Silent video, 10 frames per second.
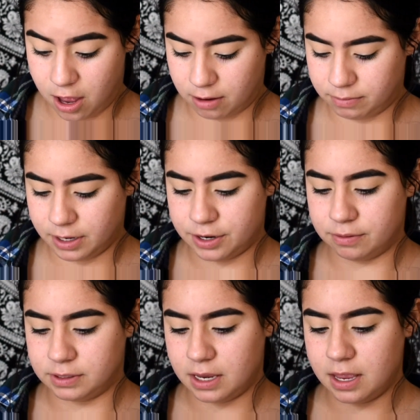I'm gonna
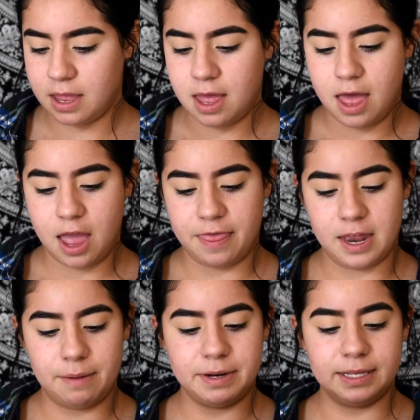use it. And
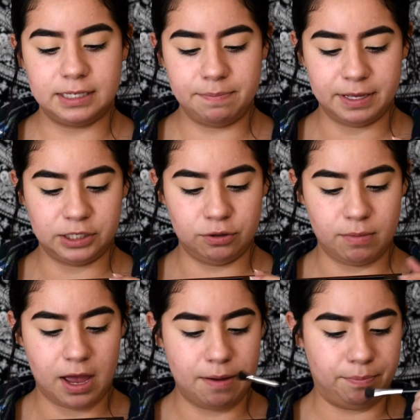then I'm going to dip into
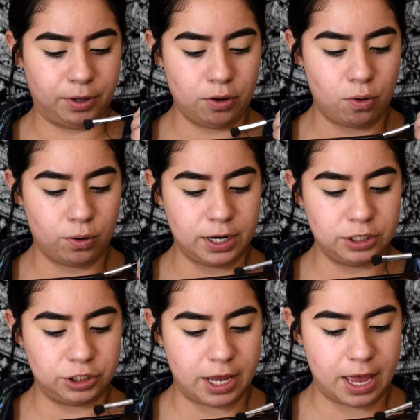my Burnt
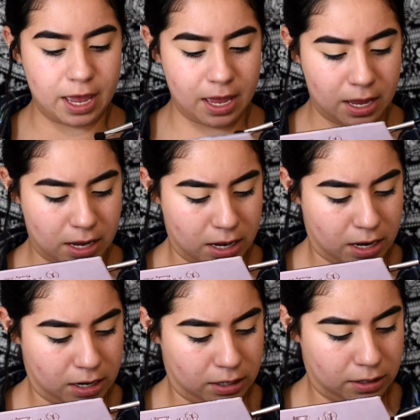Orange
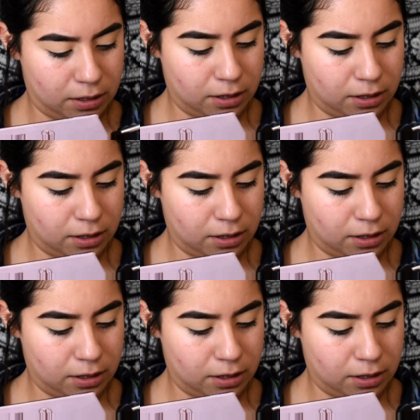and